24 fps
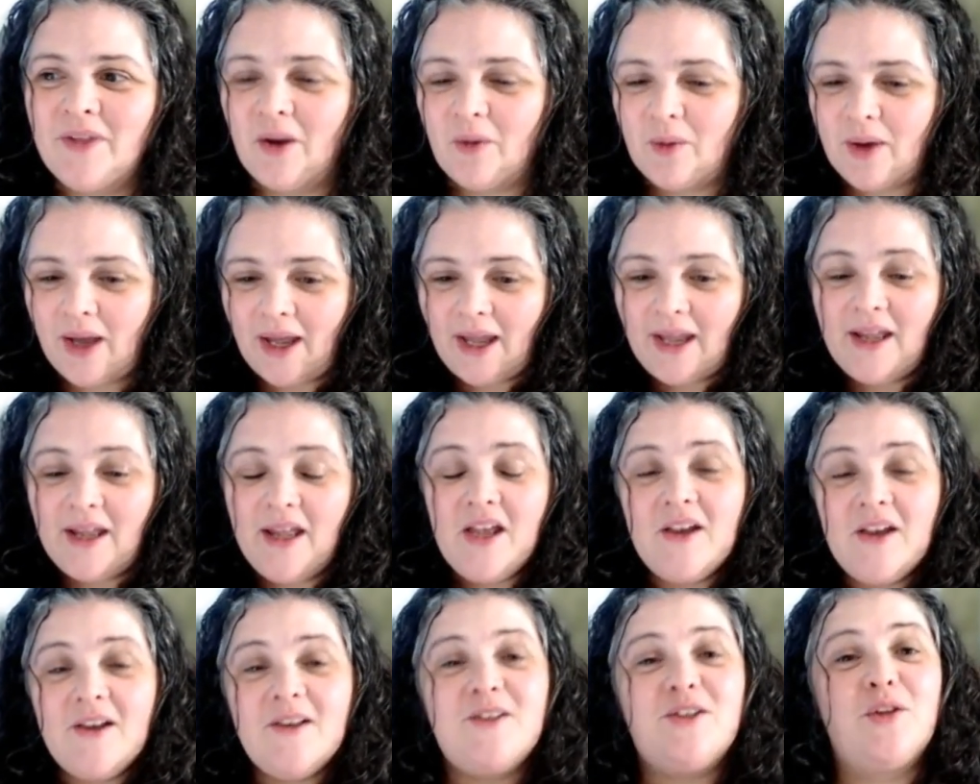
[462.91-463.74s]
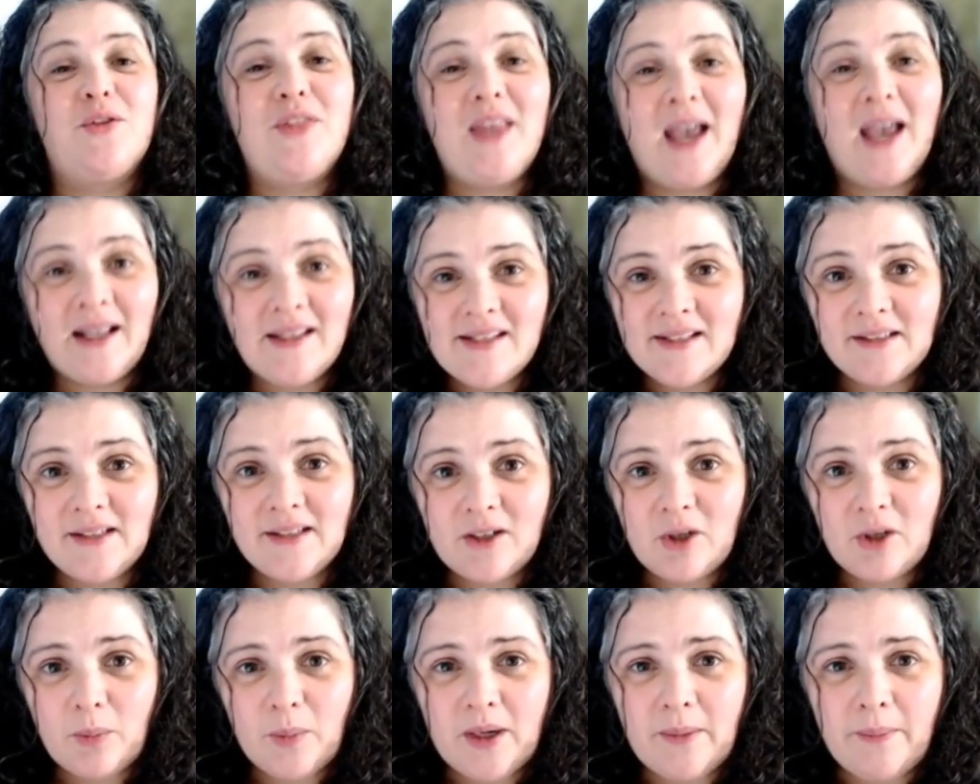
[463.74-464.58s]
Okay, so that's a
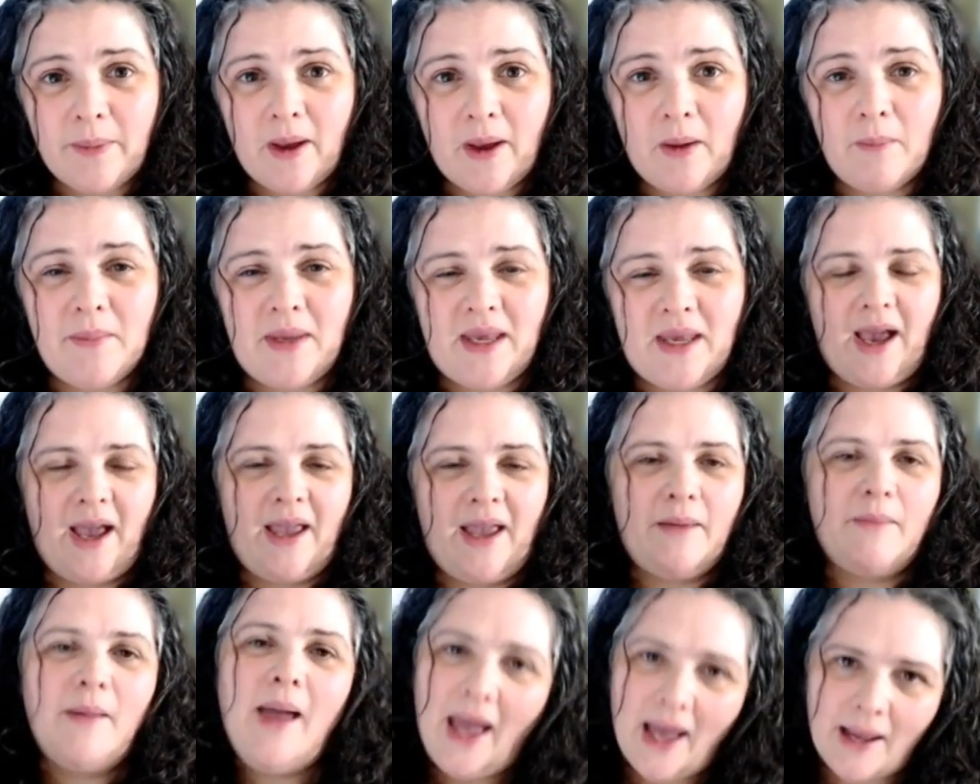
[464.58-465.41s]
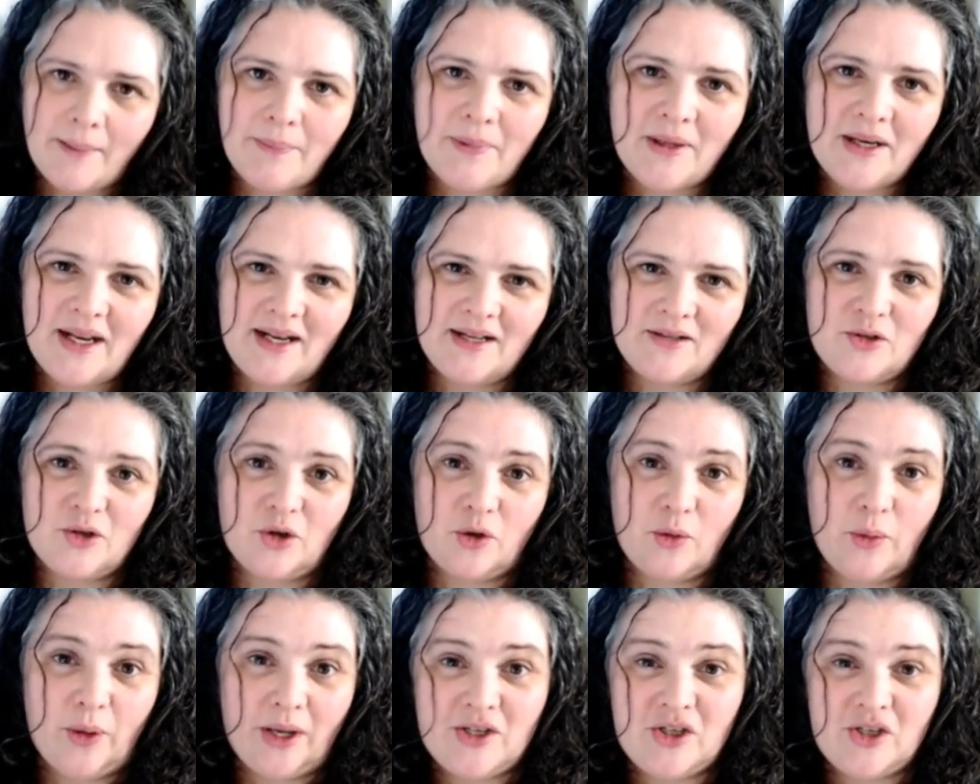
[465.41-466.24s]
little bit about me. I am happy to
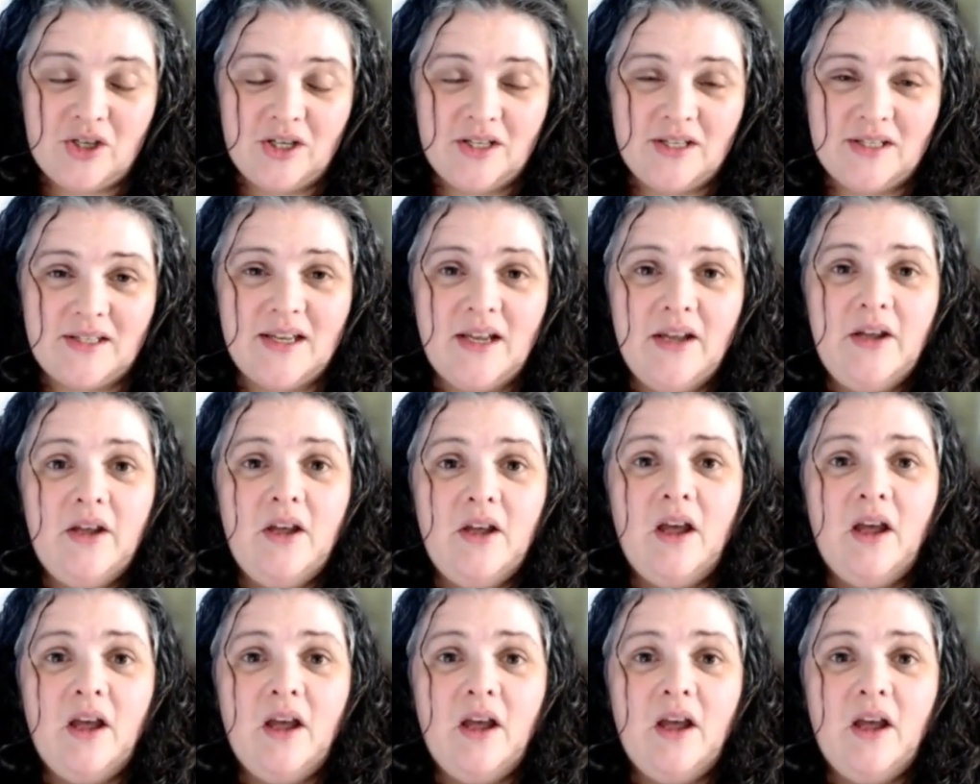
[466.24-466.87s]
answer questions